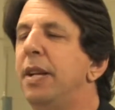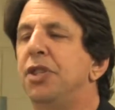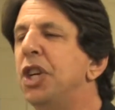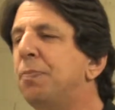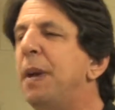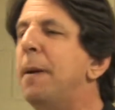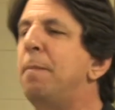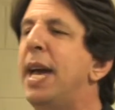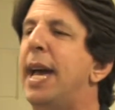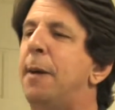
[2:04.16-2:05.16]
Just being
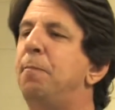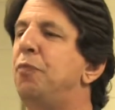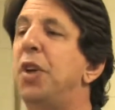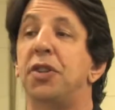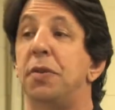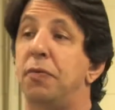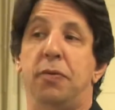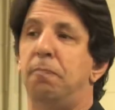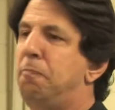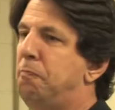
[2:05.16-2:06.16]
mad doesn't,
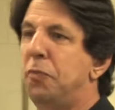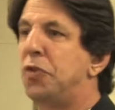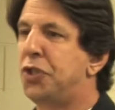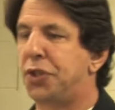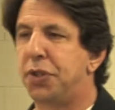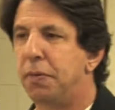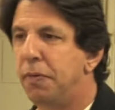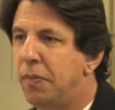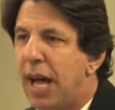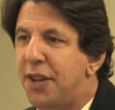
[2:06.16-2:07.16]

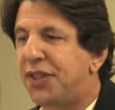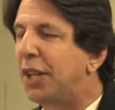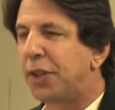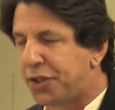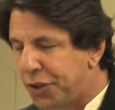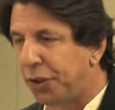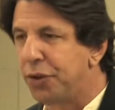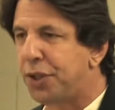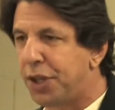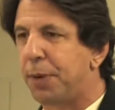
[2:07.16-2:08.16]
it's not the
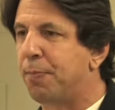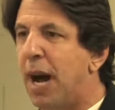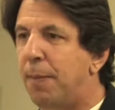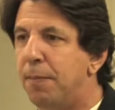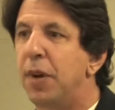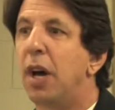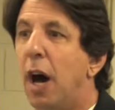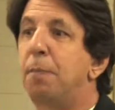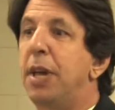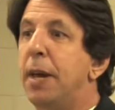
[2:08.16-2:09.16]
solution to the problem
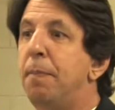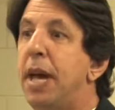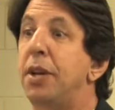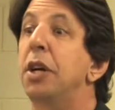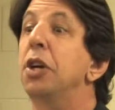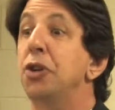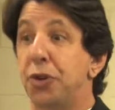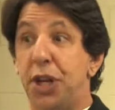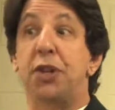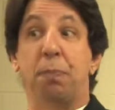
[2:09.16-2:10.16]
of being mad. You're
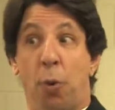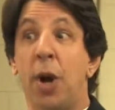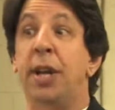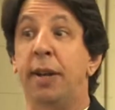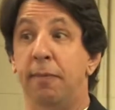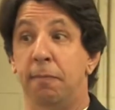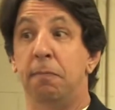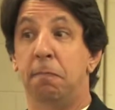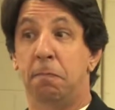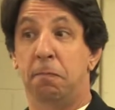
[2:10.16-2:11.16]
disappointed,
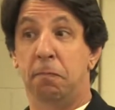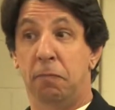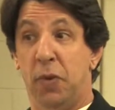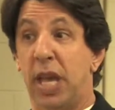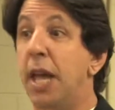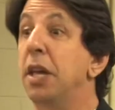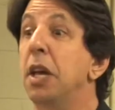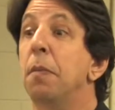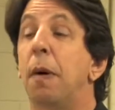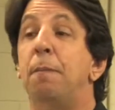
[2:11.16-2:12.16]
okay?
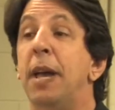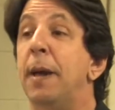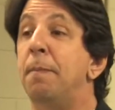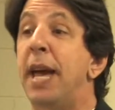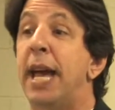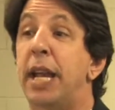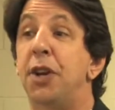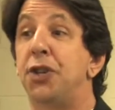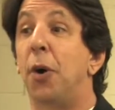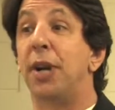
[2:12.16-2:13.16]
But being mad and
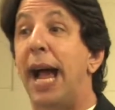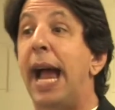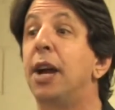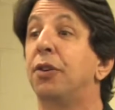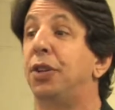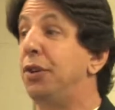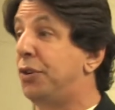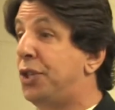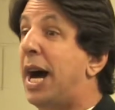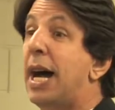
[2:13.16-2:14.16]
showing anger to your
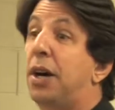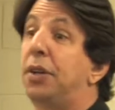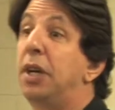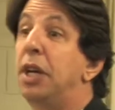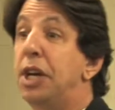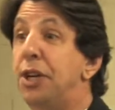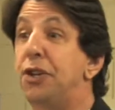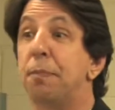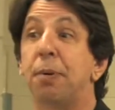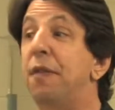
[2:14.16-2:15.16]
child is
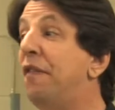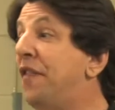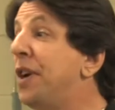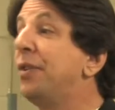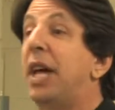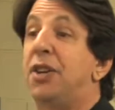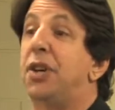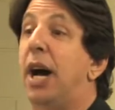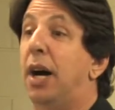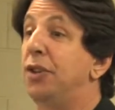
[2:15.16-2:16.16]
you're putting fear in that
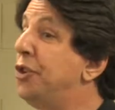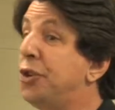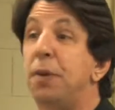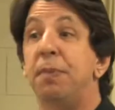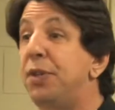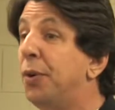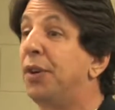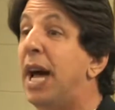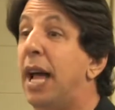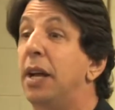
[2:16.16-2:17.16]
child. You shouldn't be
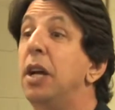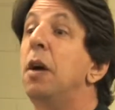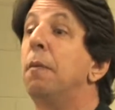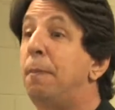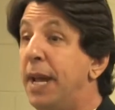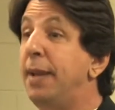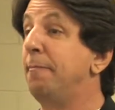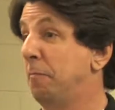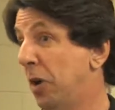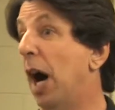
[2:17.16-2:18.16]
doing that.
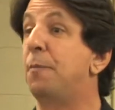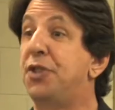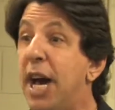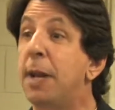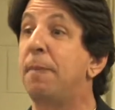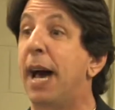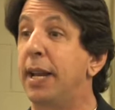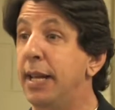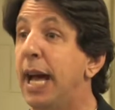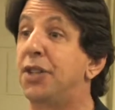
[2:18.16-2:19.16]
Being upset about
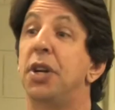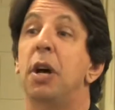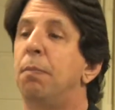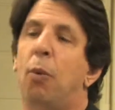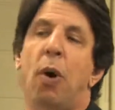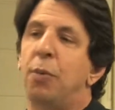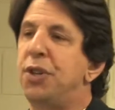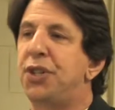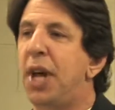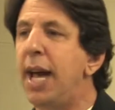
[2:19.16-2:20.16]
it, yes, but what would
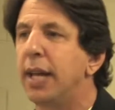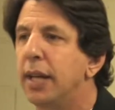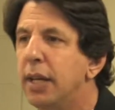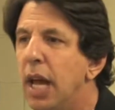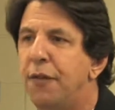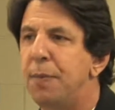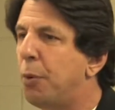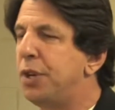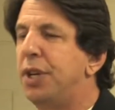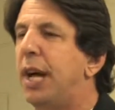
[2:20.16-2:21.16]
you say if he
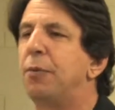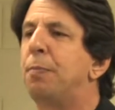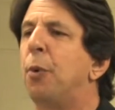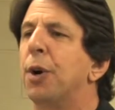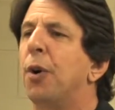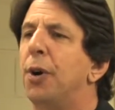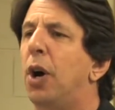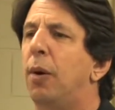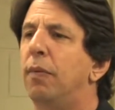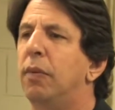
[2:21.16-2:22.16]
brought you that report card
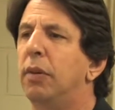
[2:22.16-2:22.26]
home?